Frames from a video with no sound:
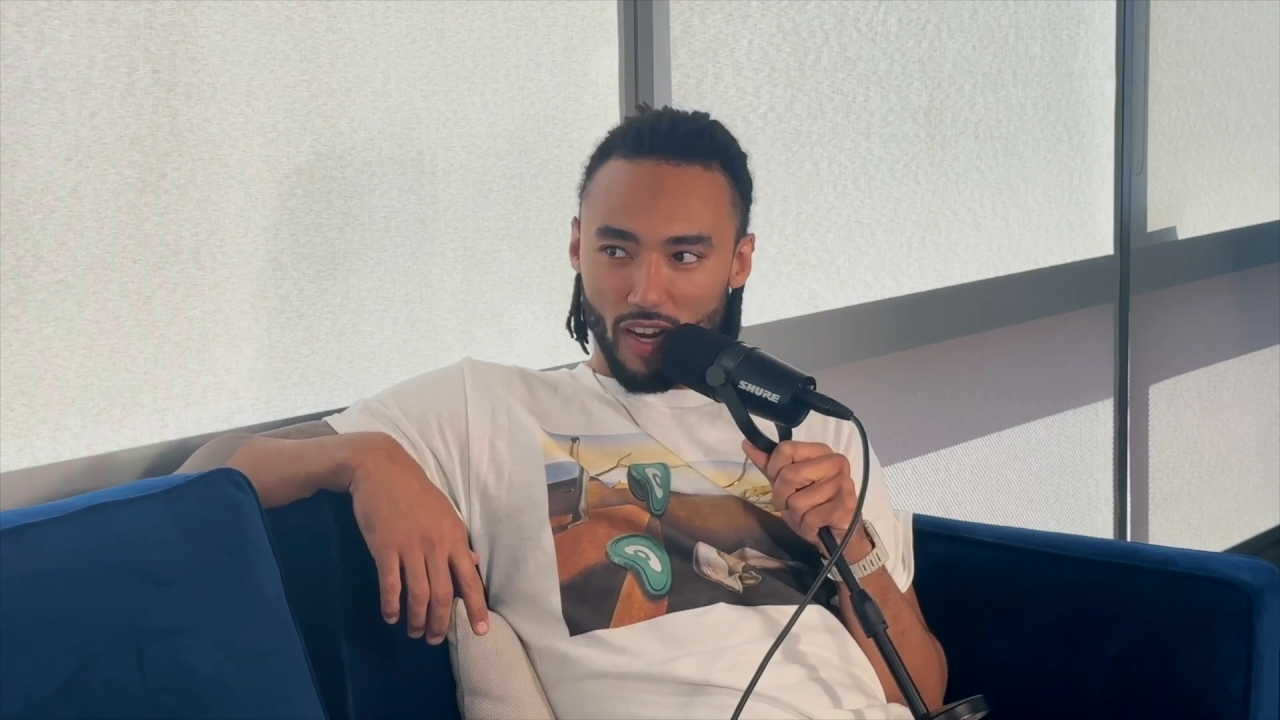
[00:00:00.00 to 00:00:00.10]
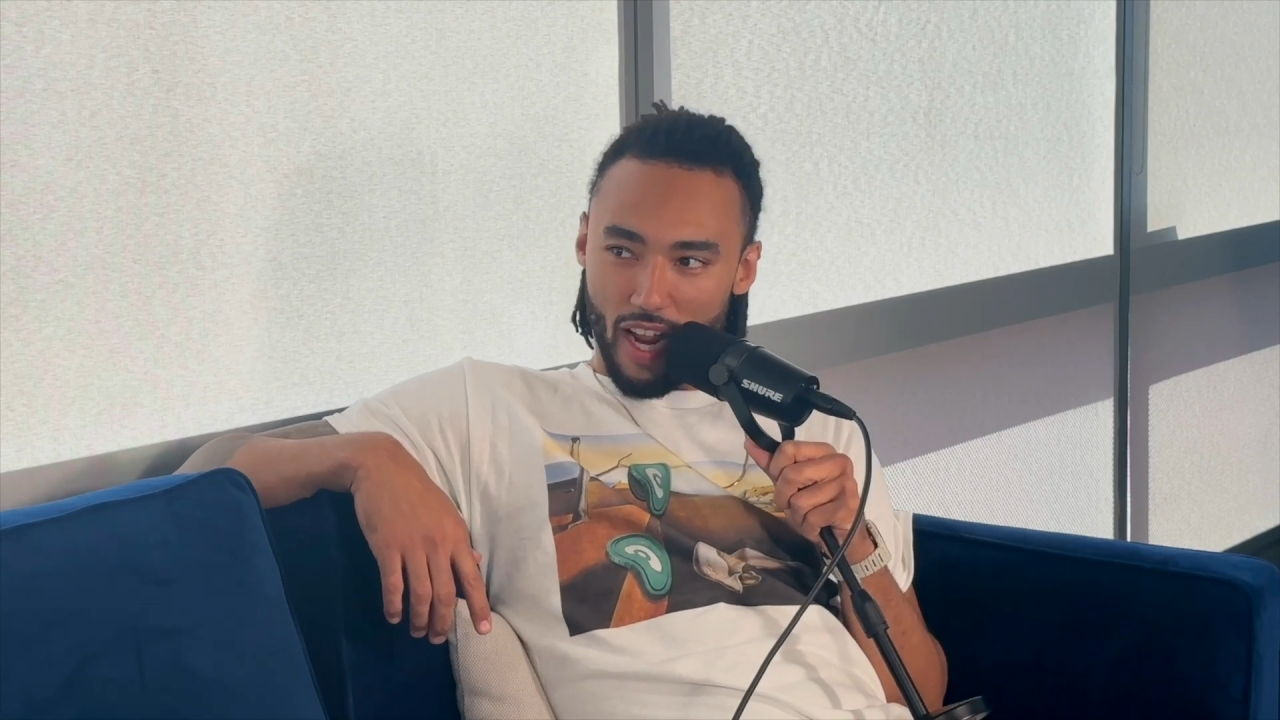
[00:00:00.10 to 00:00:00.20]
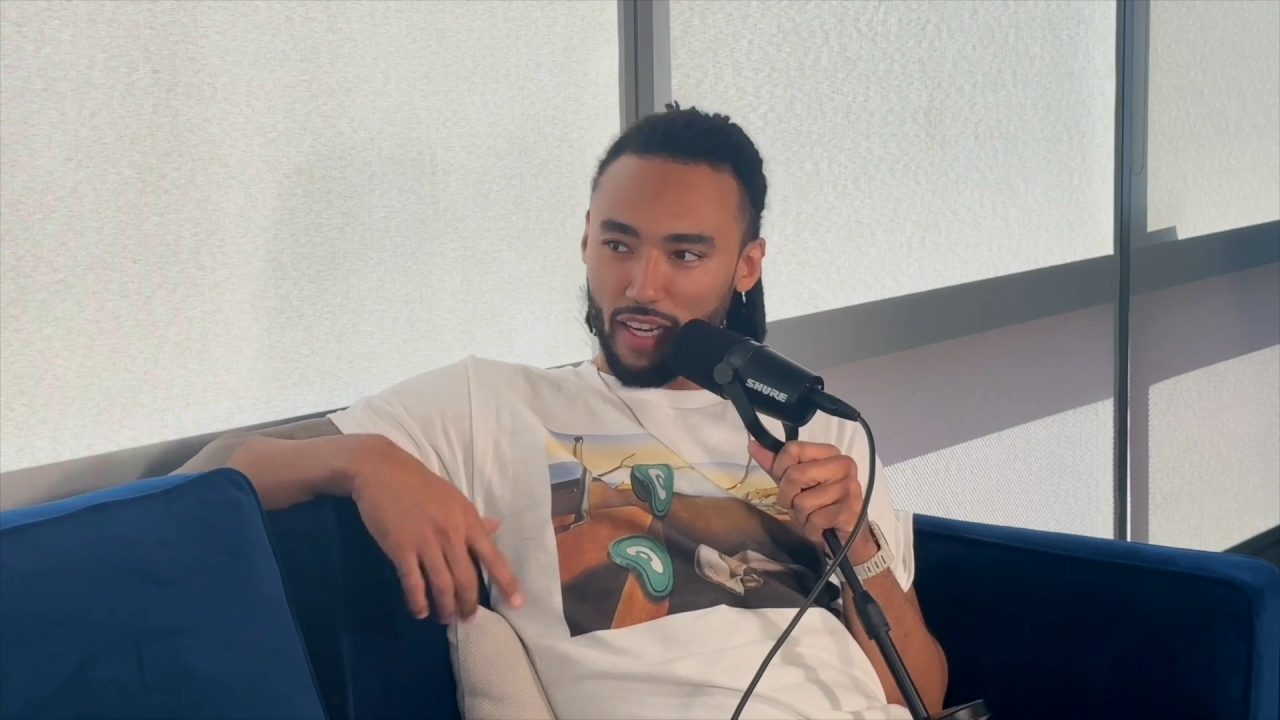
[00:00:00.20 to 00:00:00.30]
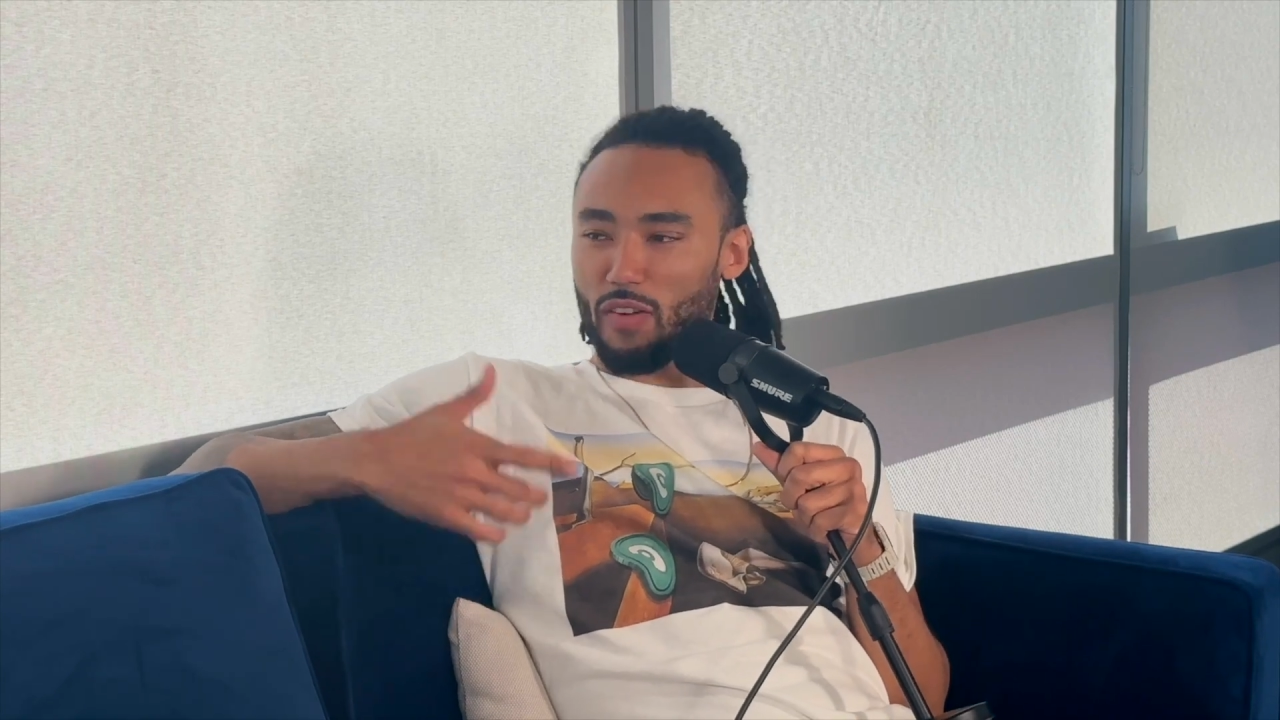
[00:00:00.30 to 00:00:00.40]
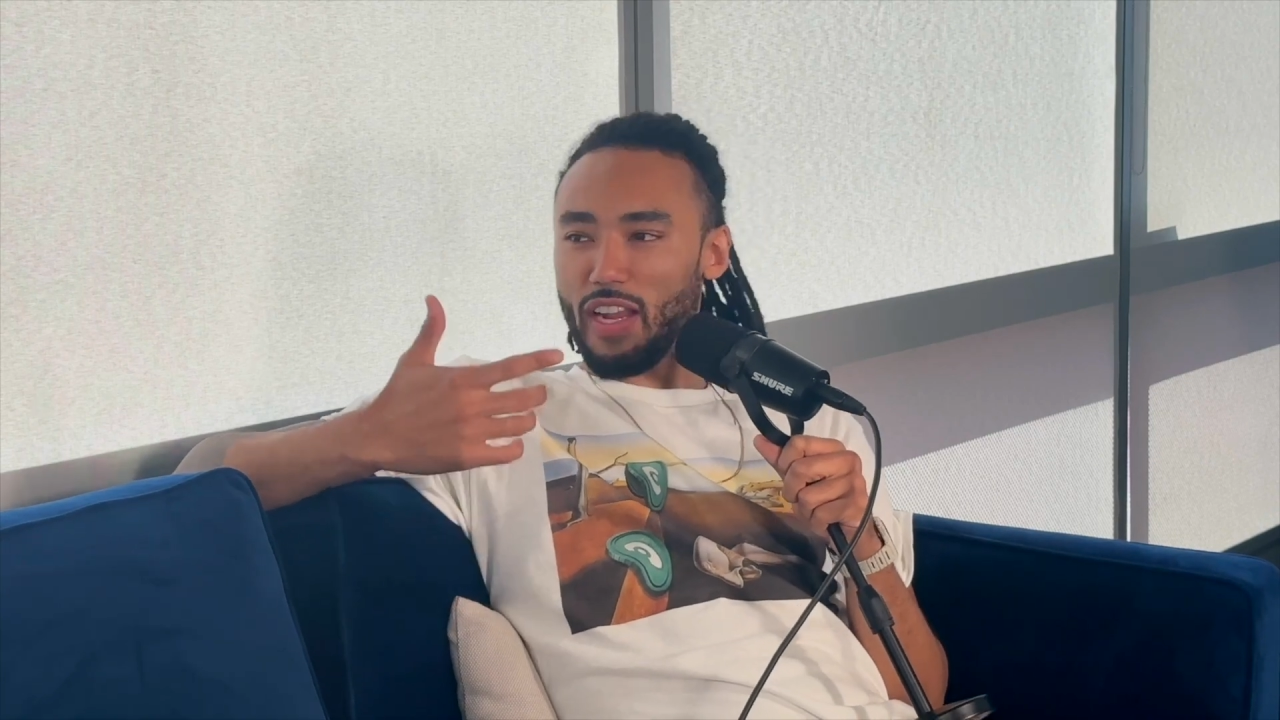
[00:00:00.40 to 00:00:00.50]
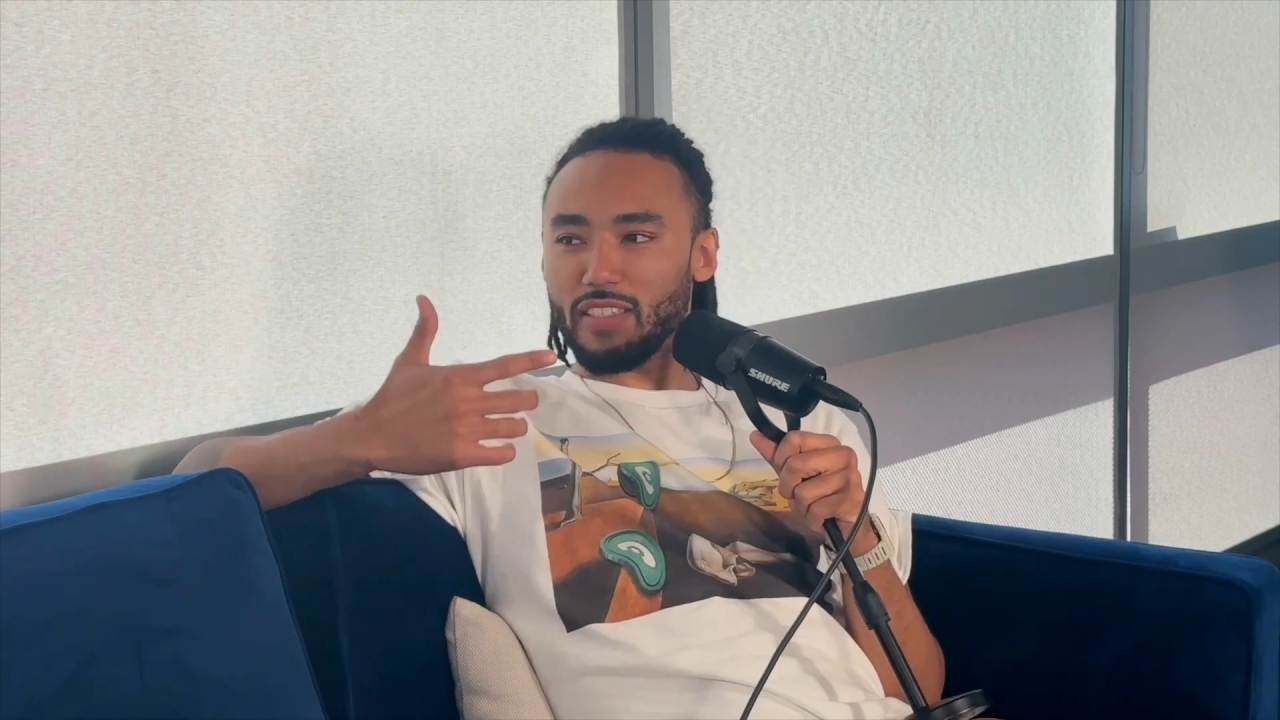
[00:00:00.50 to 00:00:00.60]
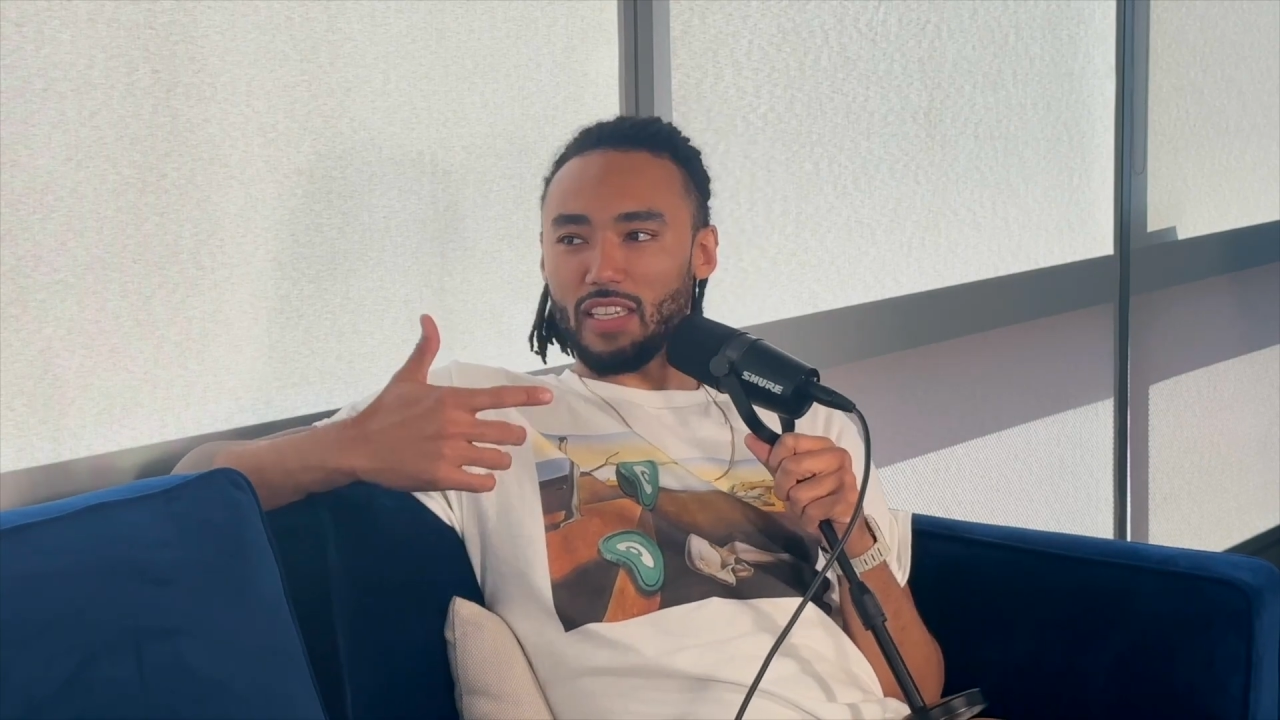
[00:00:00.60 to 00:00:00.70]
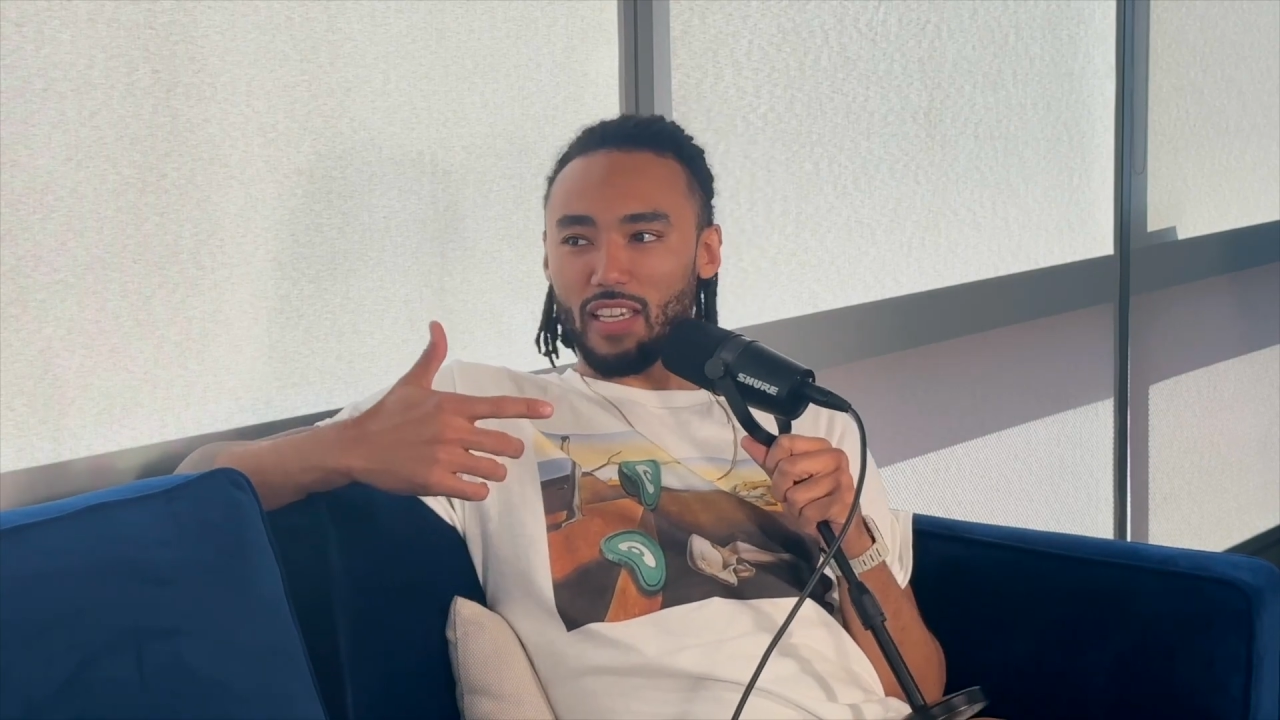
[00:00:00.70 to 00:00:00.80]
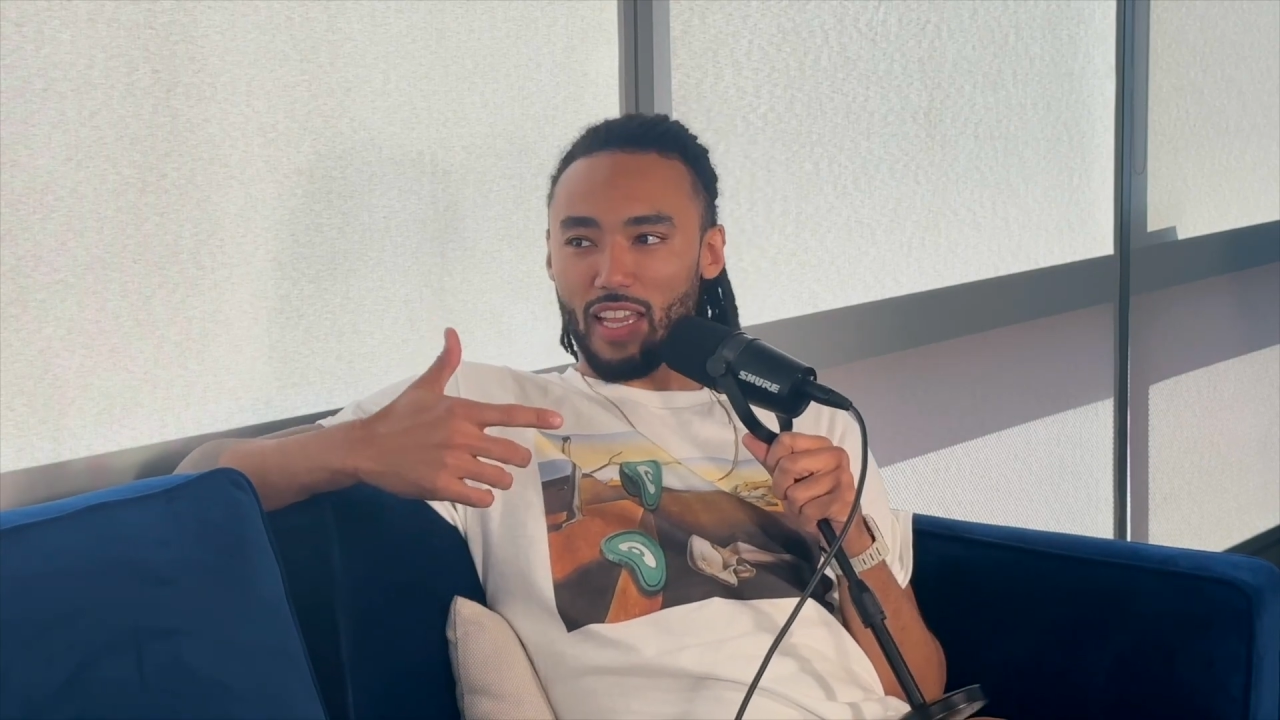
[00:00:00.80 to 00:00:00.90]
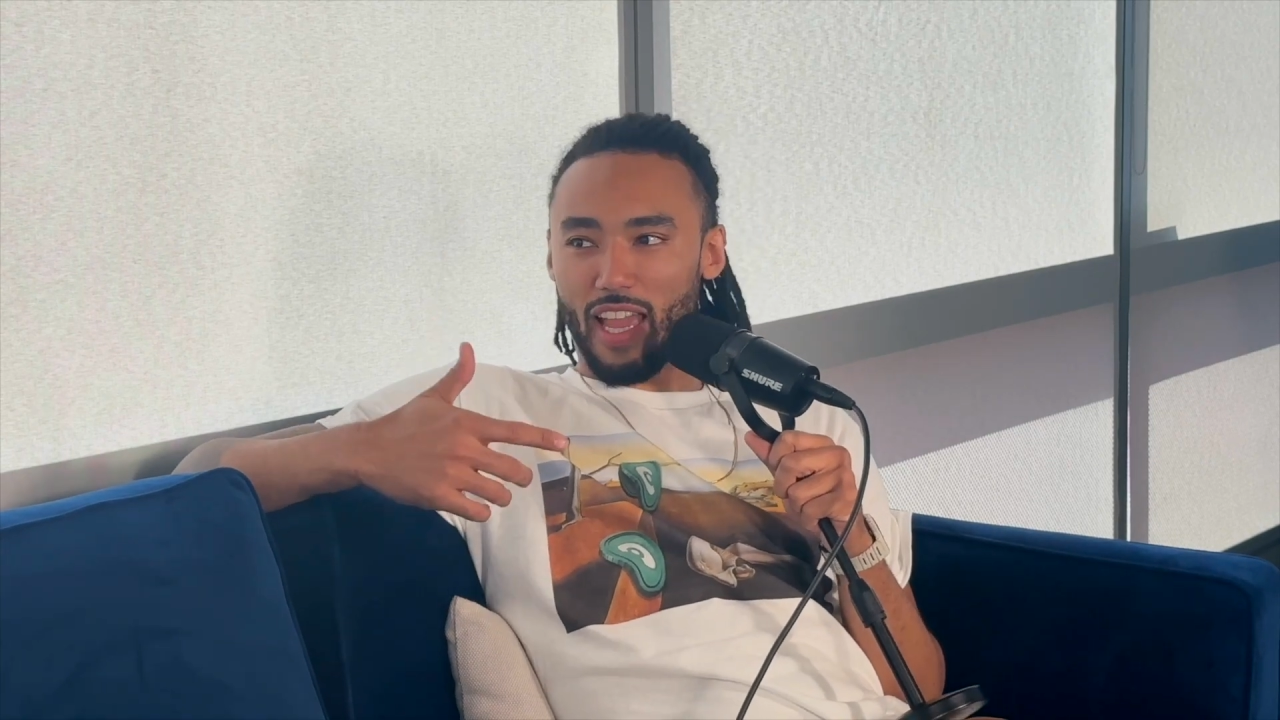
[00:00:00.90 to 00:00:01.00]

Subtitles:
kind of crazy.